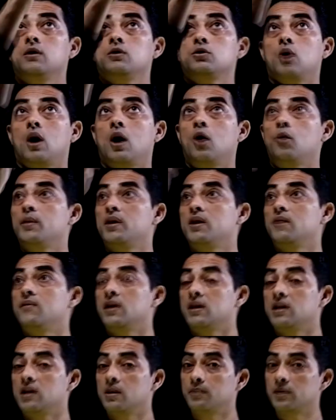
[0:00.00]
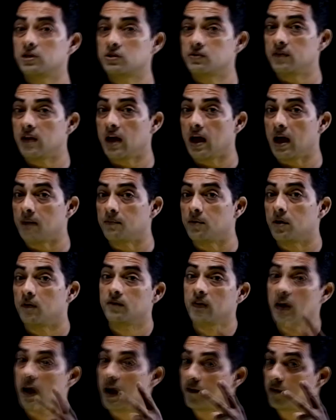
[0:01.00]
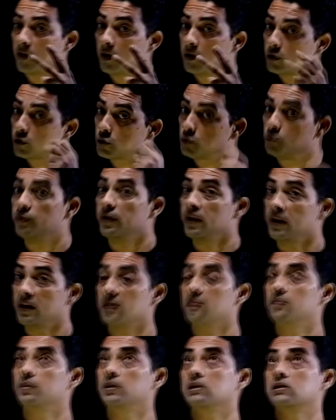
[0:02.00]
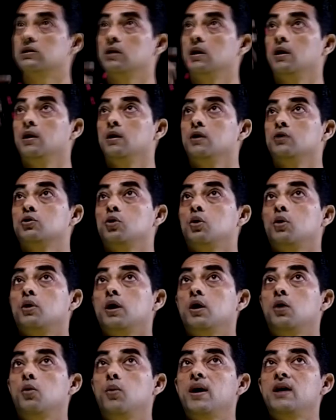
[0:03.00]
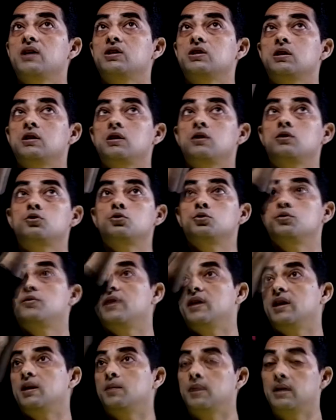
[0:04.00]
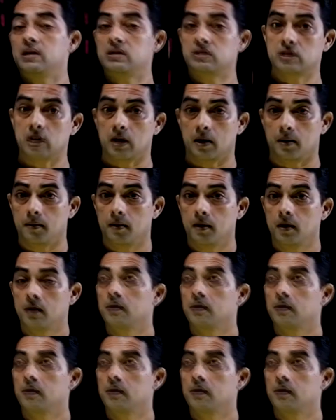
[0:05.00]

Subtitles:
So how many variables we have? We have two variables. So equation in two variable is done.